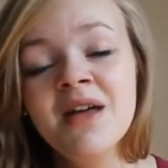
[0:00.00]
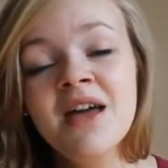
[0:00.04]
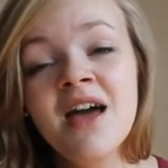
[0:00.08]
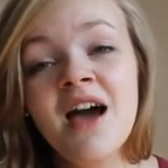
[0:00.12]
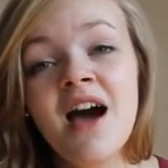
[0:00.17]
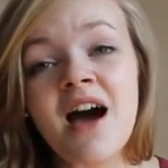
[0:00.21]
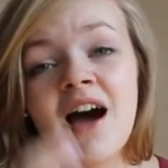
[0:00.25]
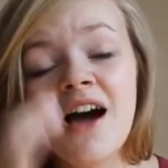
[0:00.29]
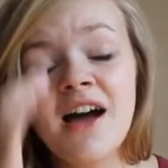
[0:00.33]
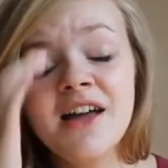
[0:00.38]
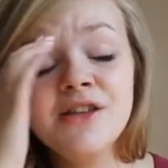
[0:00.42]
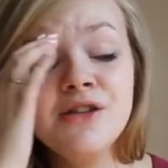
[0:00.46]

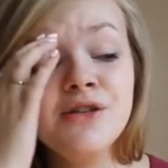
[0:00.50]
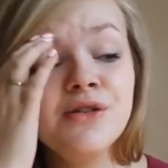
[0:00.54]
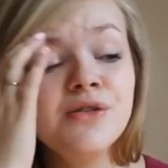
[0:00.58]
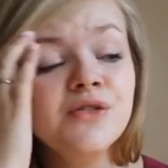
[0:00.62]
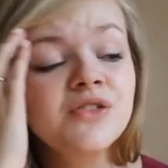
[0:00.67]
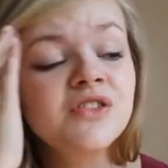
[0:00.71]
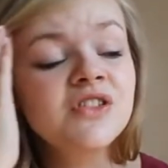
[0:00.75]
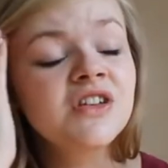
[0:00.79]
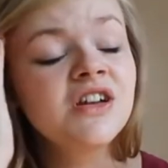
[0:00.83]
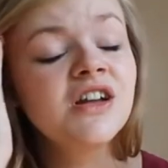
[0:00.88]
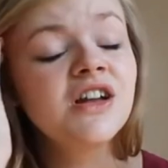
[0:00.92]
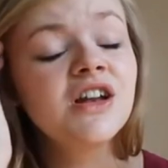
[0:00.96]
I
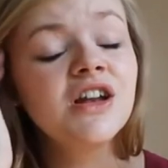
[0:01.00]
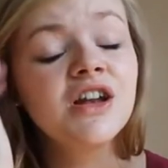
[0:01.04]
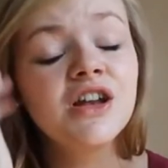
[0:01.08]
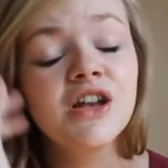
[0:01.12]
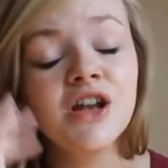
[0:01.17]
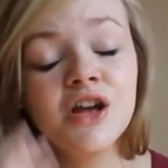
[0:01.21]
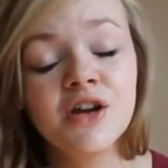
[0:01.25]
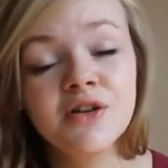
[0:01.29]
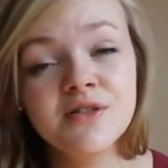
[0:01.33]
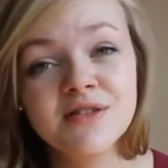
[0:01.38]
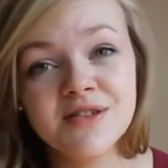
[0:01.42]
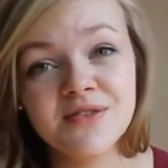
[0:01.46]
used
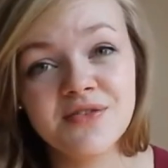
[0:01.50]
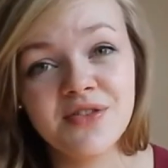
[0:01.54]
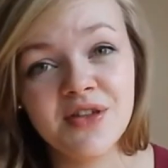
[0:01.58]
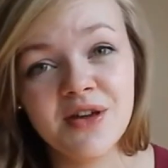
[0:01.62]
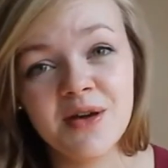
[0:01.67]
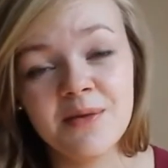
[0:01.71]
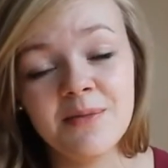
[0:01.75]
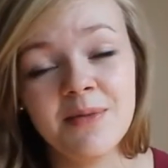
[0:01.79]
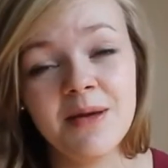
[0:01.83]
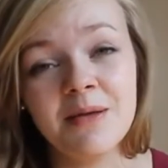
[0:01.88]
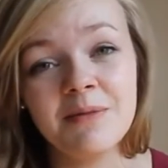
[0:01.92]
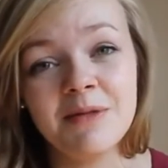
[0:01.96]
loads of
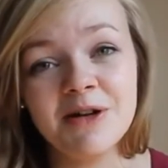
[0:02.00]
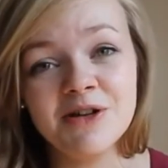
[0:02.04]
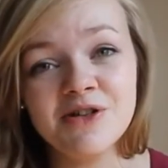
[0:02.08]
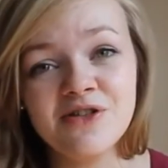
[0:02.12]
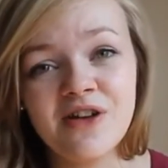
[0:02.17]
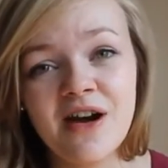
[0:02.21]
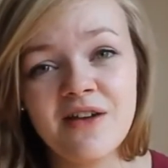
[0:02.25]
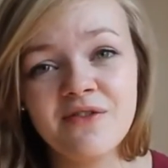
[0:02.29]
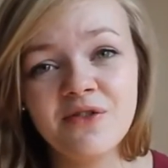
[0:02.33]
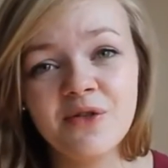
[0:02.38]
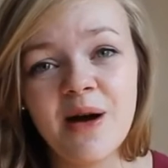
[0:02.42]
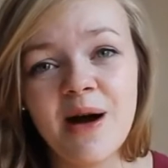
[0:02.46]
them in my
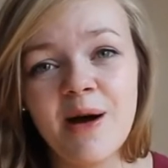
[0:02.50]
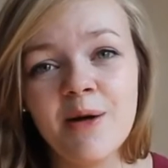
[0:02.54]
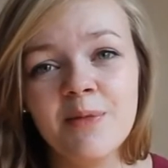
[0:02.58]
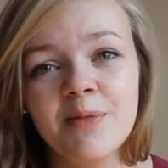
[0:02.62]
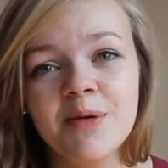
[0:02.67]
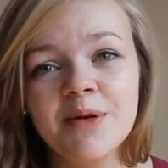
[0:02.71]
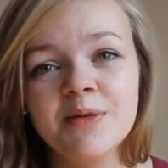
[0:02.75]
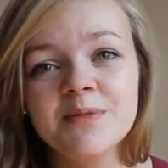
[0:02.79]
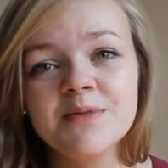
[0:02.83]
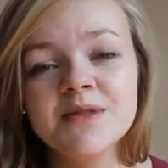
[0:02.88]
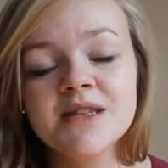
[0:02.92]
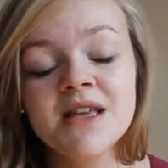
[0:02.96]
travel
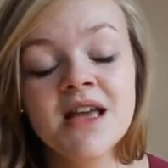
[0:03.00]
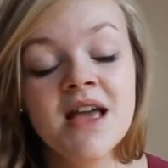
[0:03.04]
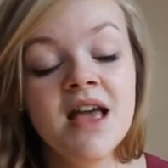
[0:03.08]
albums.